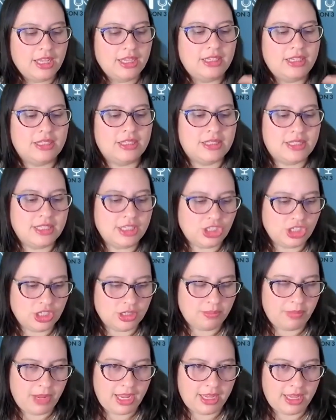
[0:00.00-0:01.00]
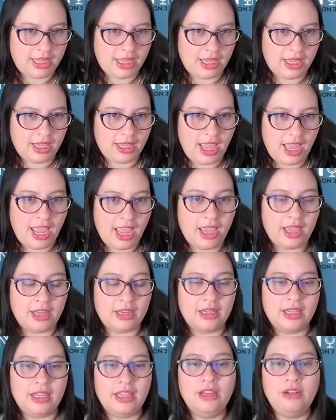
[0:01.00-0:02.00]
decision making
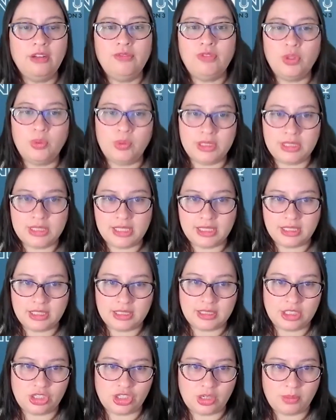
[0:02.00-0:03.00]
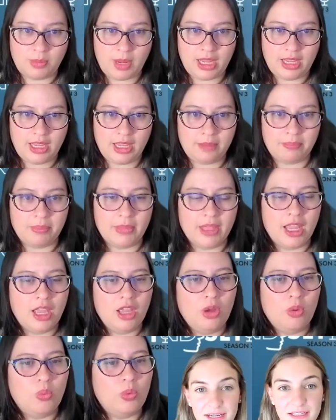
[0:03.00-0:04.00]
and influencing decision making
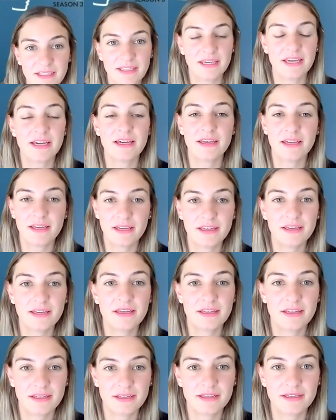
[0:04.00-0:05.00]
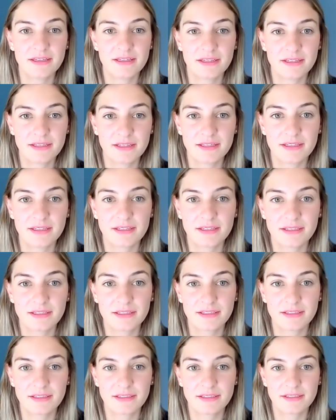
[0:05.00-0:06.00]
exactly which still is in the wheelhouse of
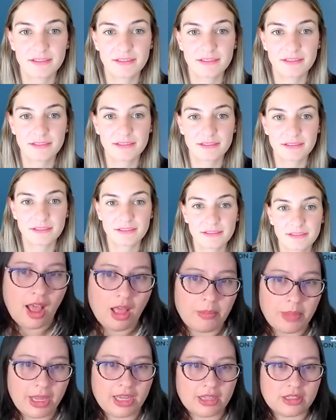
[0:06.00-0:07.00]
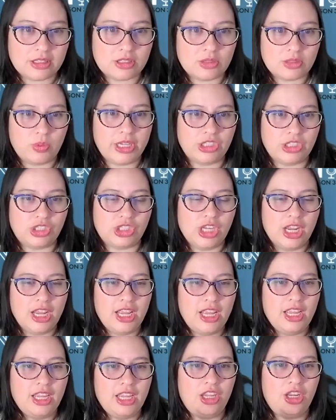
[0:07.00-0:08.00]
behavioral economics
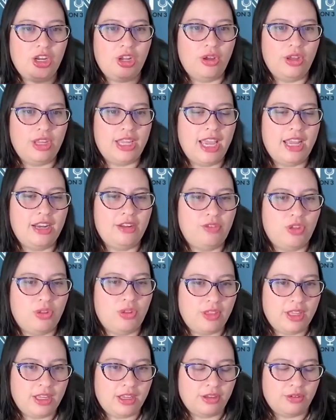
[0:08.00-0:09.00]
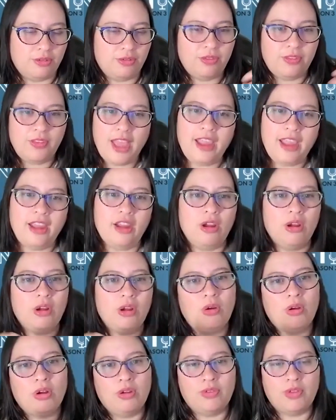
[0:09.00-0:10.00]
which you know again if you think of thaler
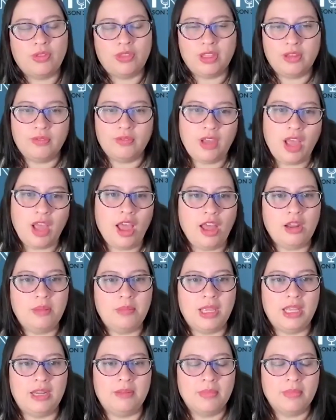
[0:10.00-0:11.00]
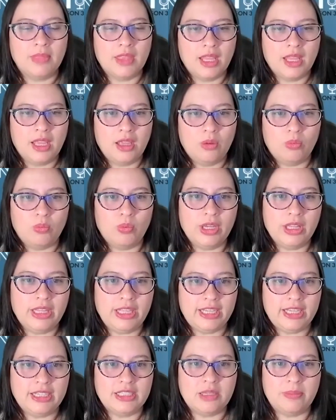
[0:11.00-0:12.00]
or if you think of kahneman
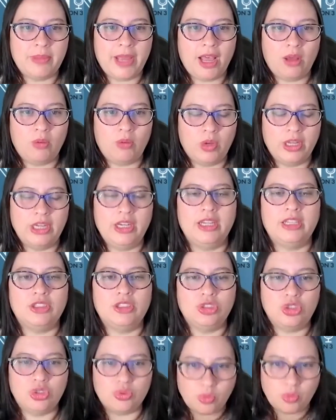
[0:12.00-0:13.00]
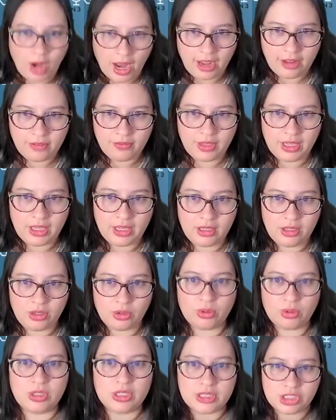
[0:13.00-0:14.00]
really is about what is driving
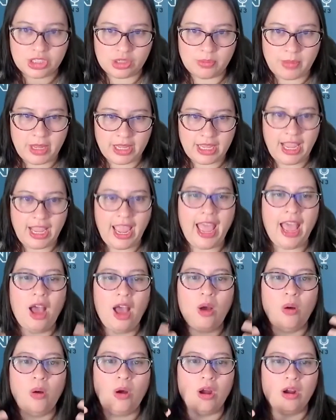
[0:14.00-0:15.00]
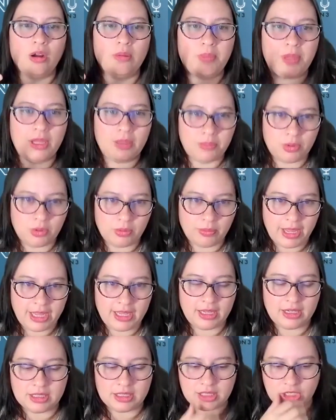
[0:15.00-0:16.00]
your decision making how are people
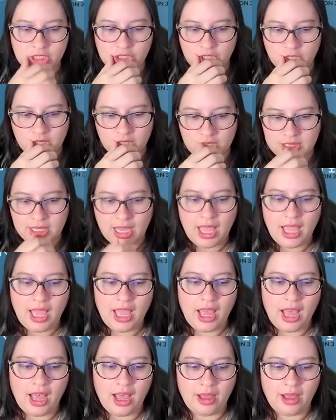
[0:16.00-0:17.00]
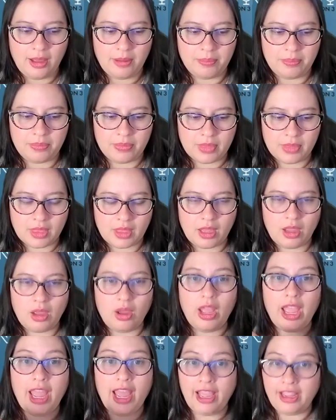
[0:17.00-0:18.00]
making decisions um,
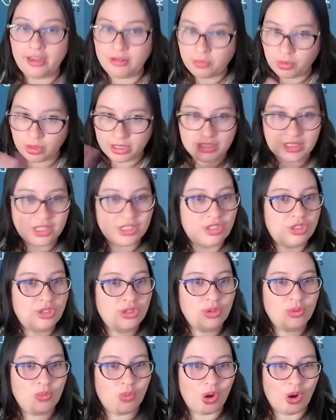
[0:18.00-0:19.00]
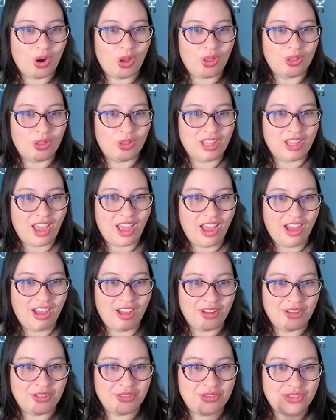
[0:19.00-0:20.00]
and brings us to the world
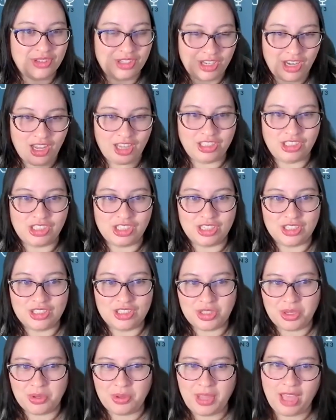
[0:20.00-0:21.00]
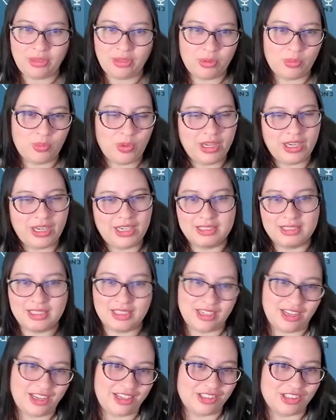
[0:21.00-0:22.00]
of nudges so kathryn what is a
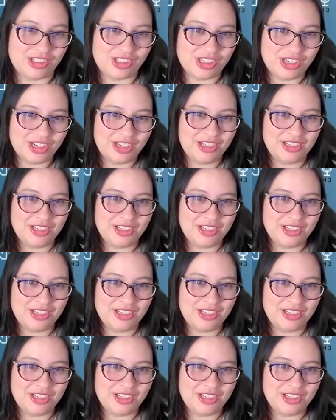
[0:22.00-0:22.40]
nudge